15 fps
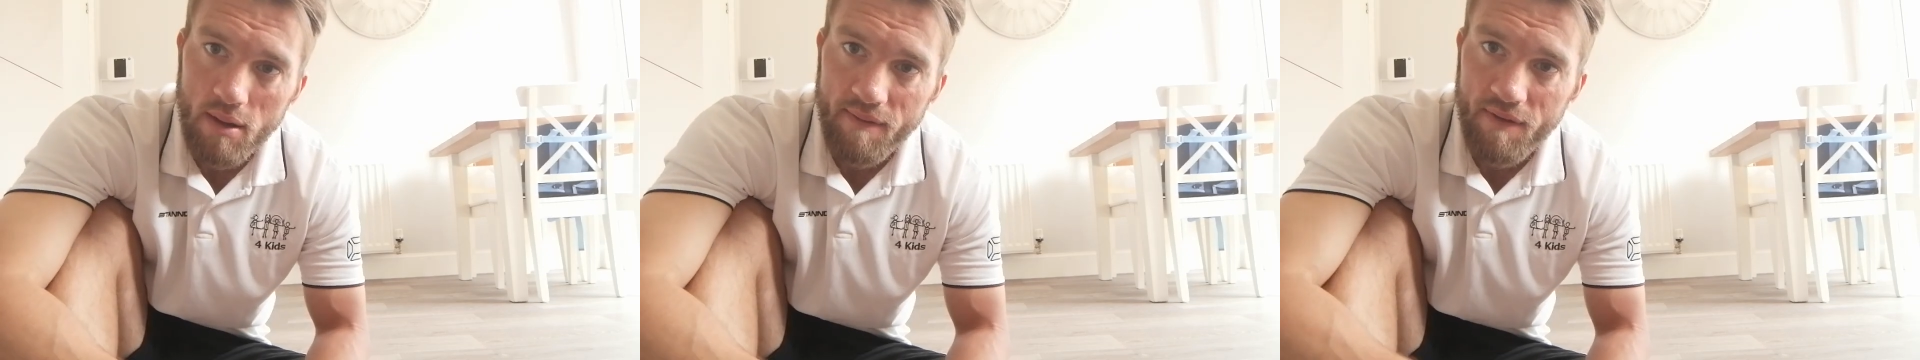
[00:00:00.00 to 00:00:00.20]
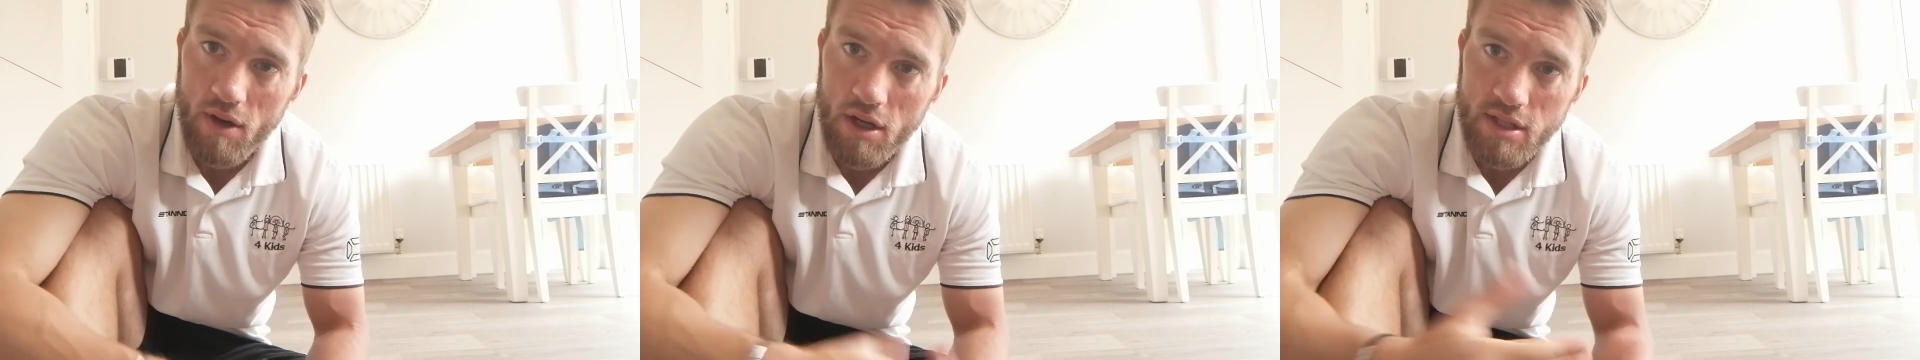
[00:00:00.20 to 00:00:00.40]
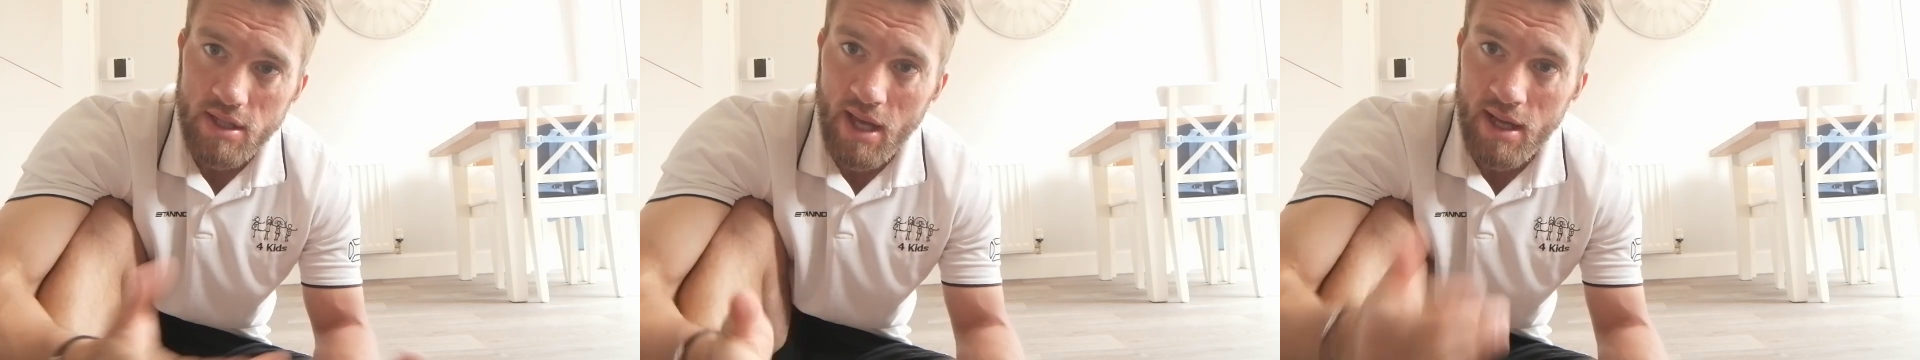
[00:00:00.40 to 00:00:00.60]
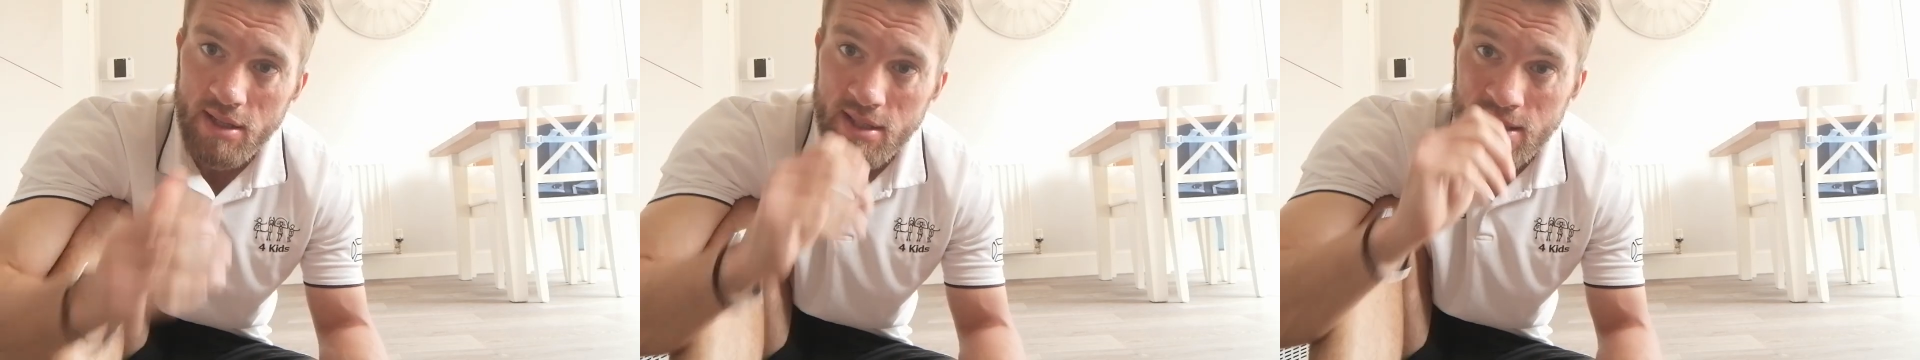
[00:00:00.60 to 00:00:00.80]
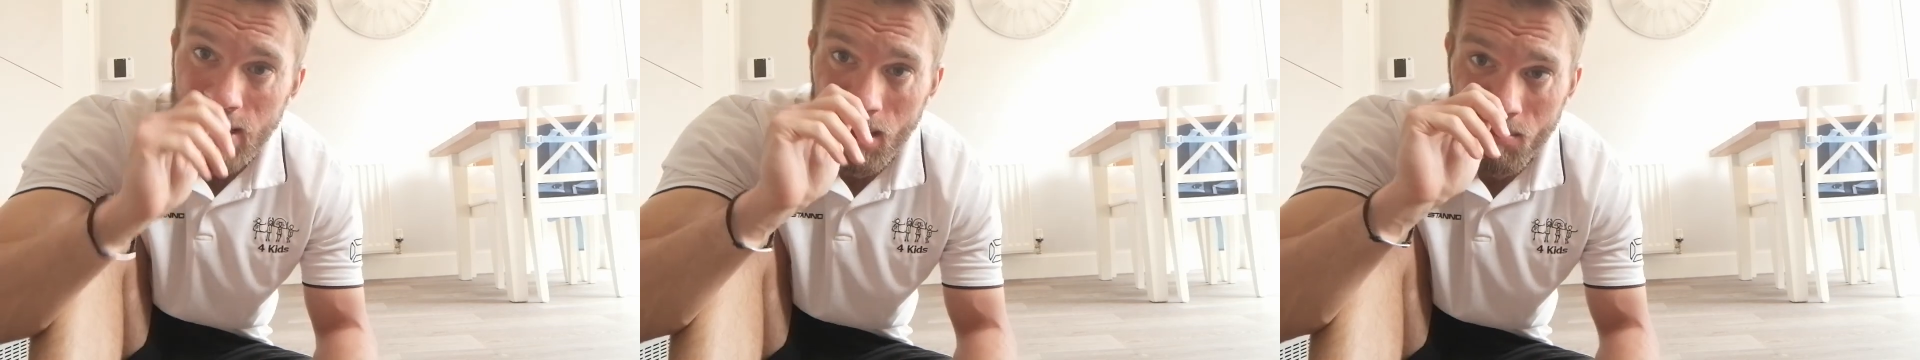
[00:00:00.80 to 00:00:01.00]
The first to
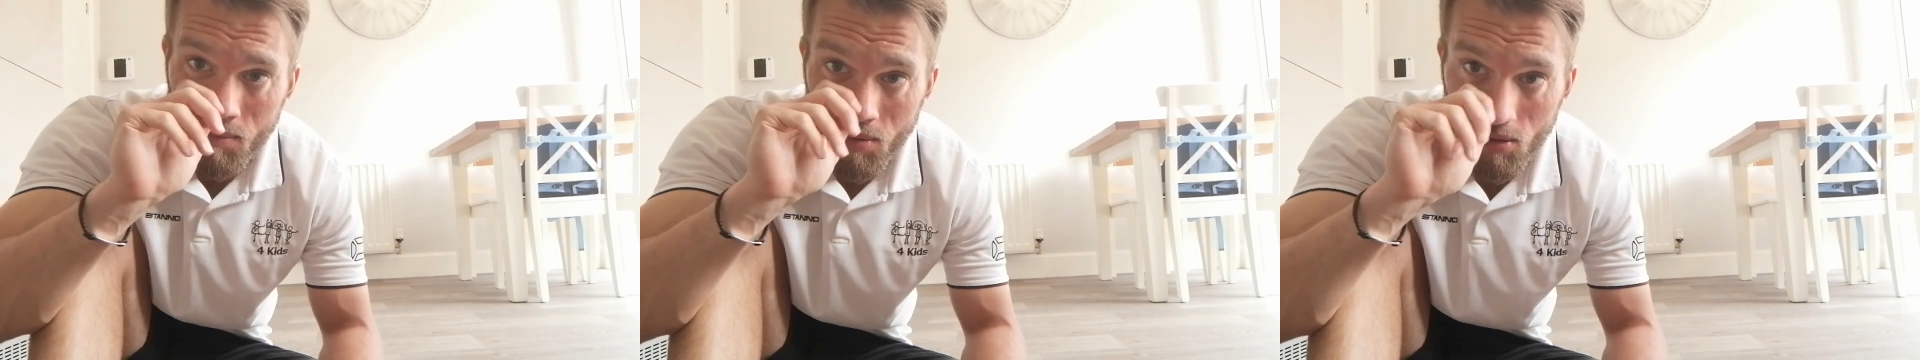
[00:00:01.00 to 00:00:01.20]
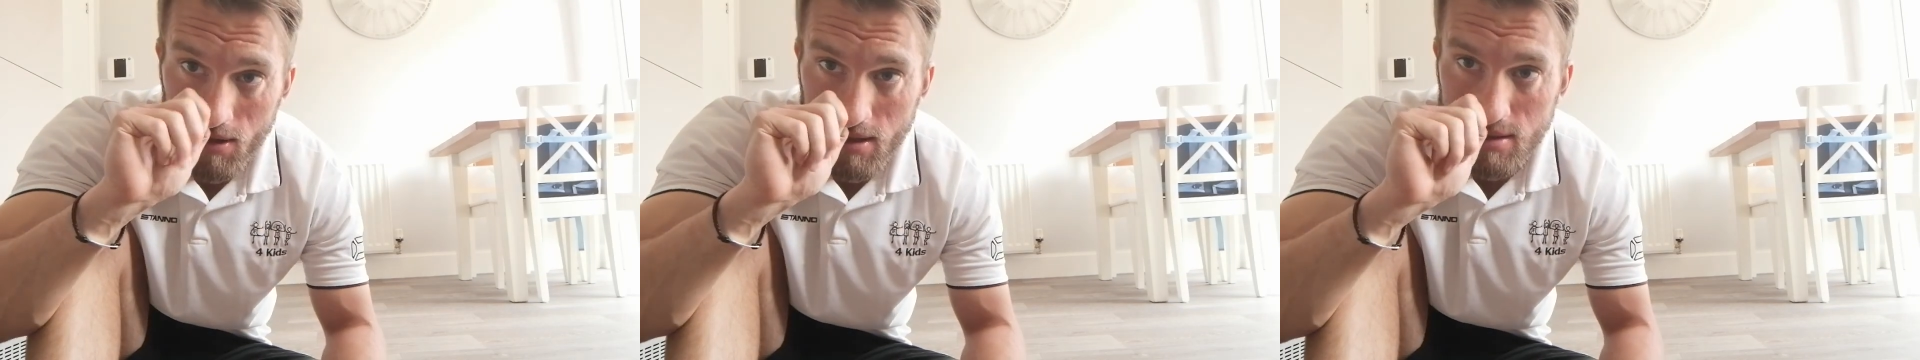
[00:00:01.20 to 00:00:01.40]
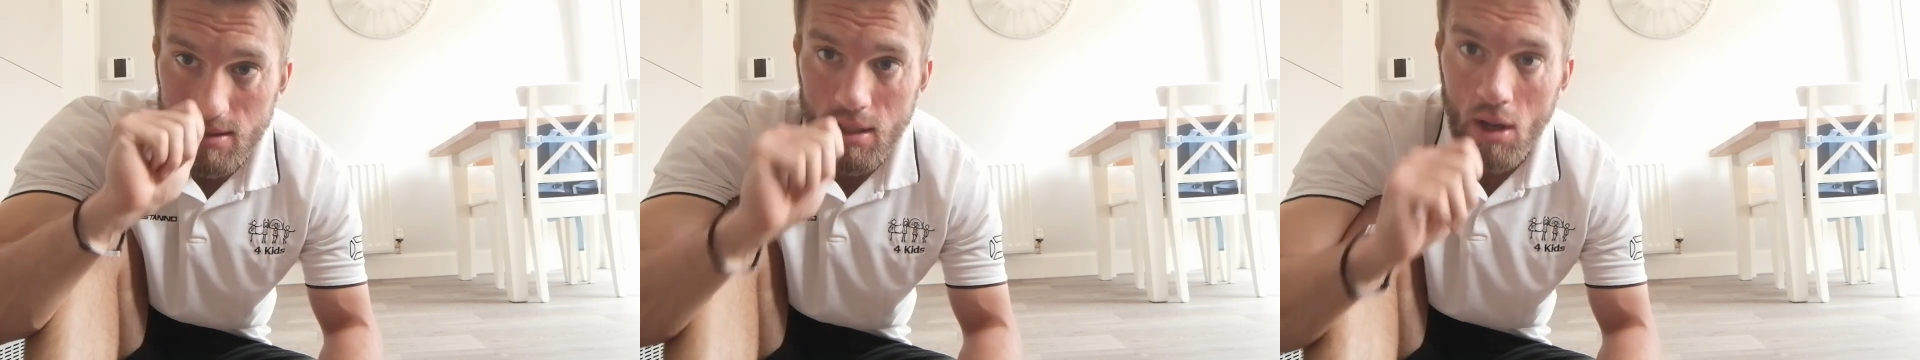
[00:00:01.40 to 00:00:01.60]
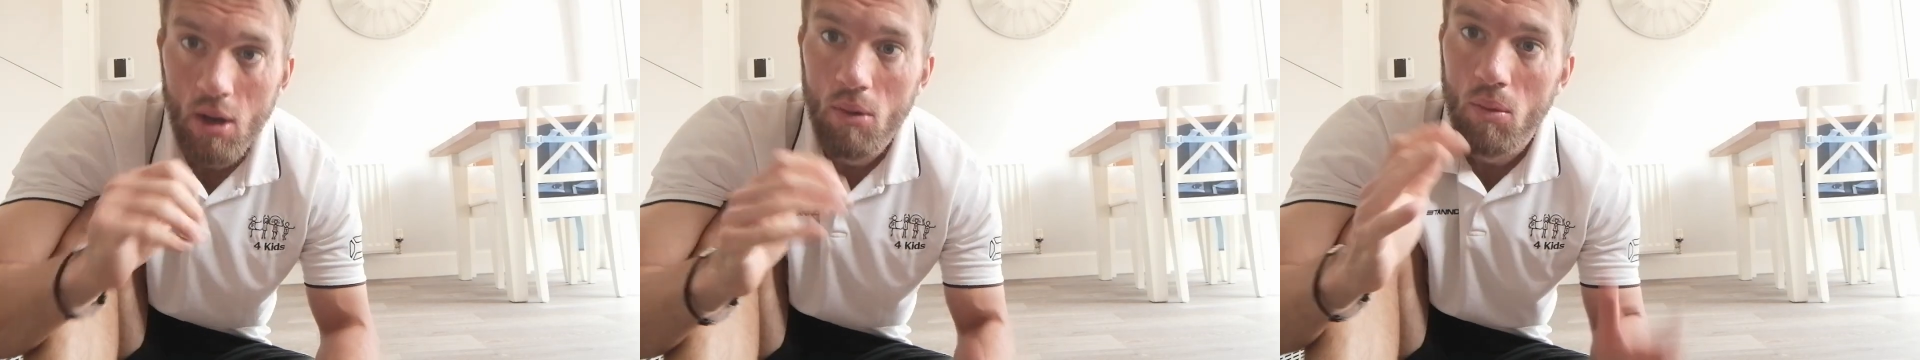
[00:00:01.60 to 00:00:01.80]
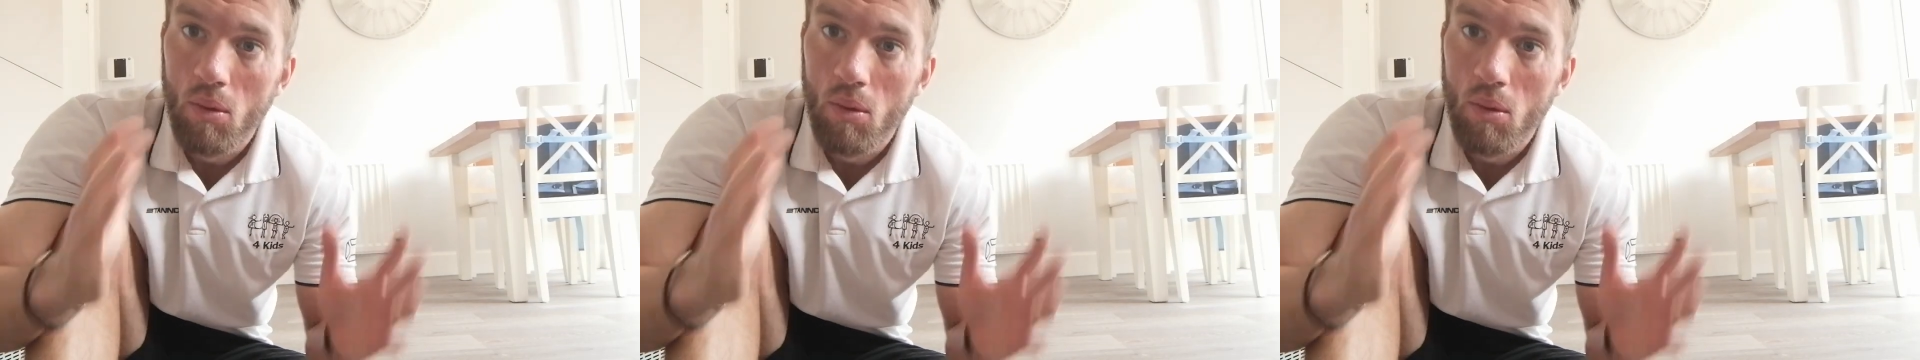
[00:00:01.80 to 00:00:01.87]
get to 10 points